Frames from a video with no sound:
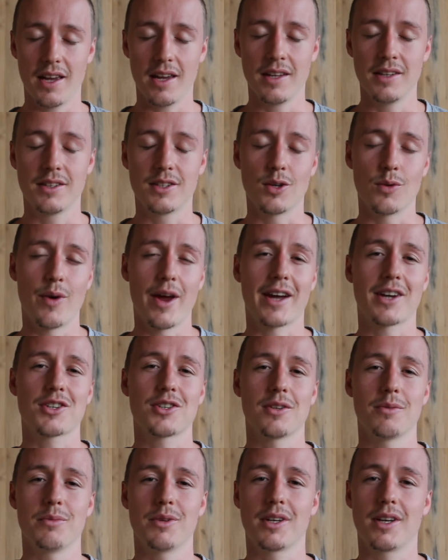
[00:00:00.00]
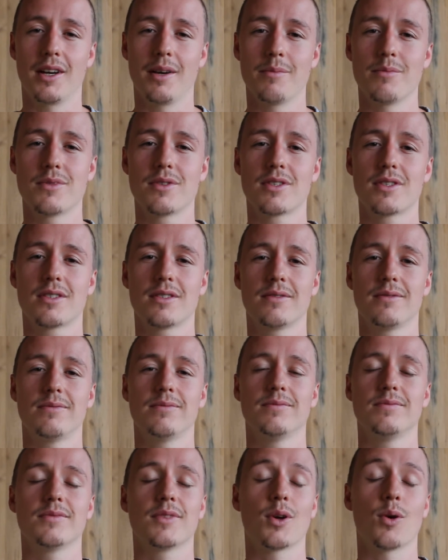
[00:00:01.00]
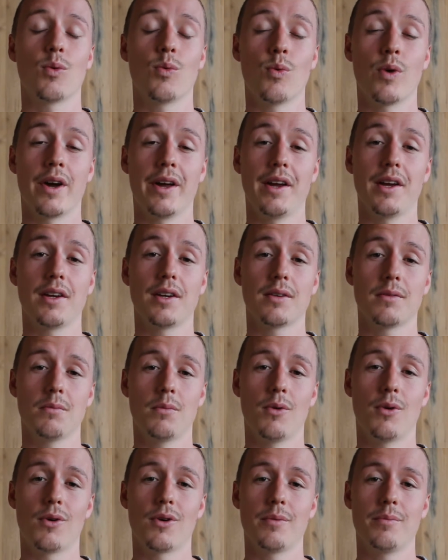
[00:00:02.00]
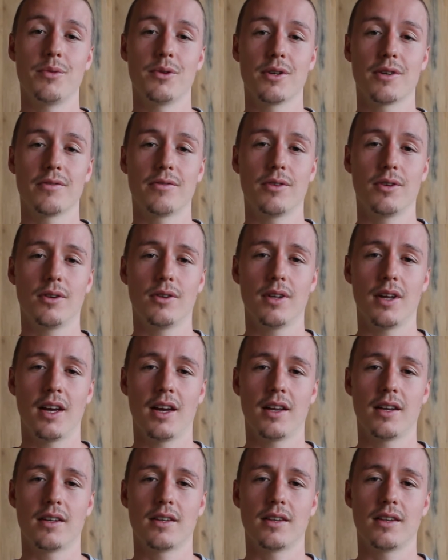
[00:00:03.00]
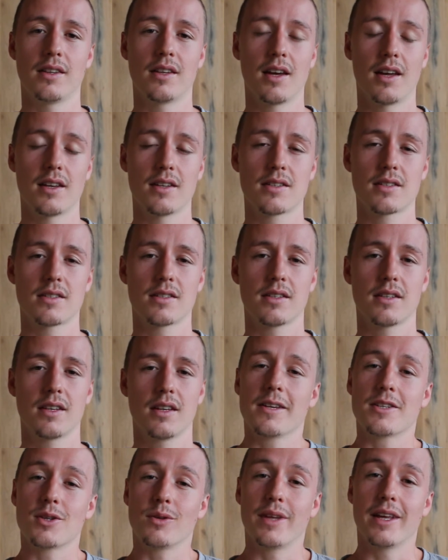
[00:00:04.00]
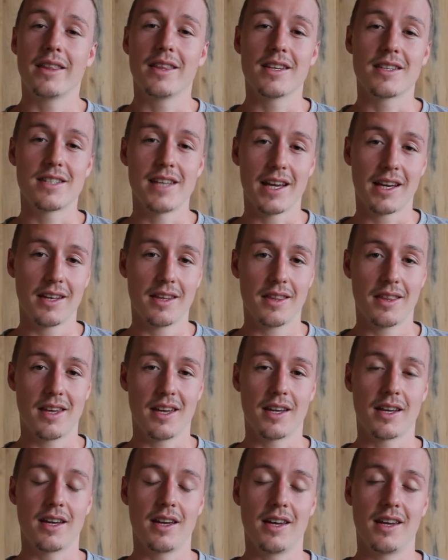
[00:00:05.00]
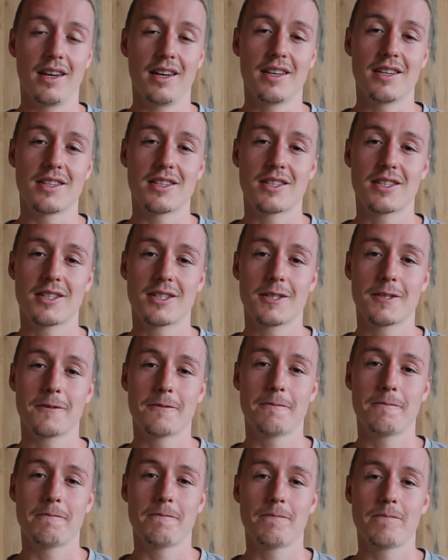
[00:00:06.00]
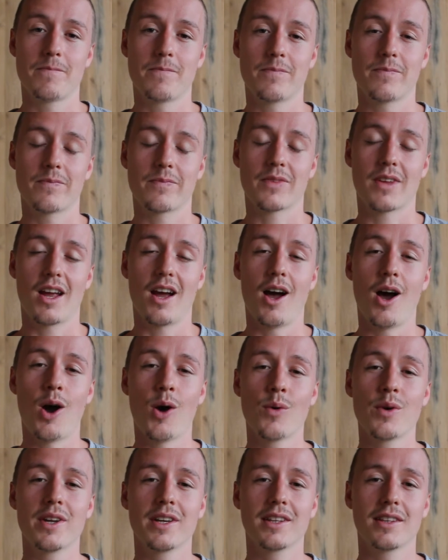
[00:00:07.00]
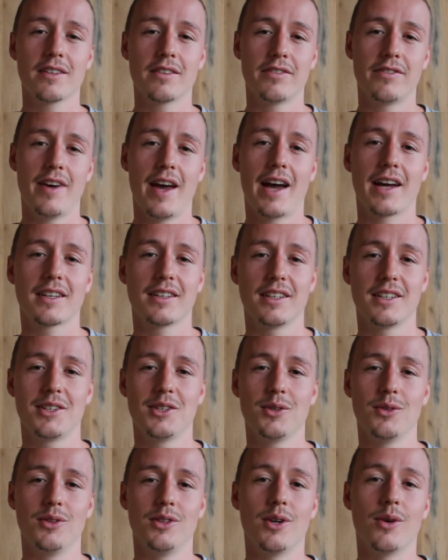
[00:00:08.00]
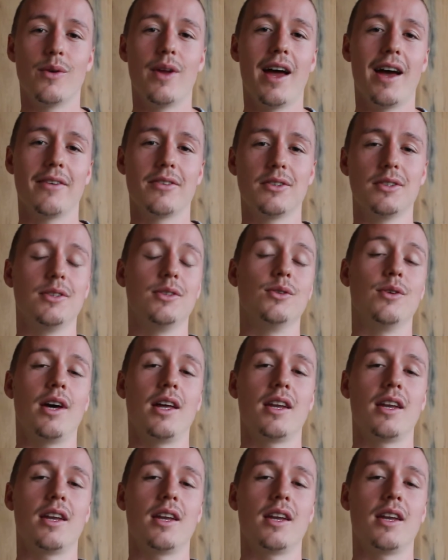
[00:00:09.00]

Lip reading: interaction becomes way more beautiful and intense. So then the second thing is owning the fact that you don't have to do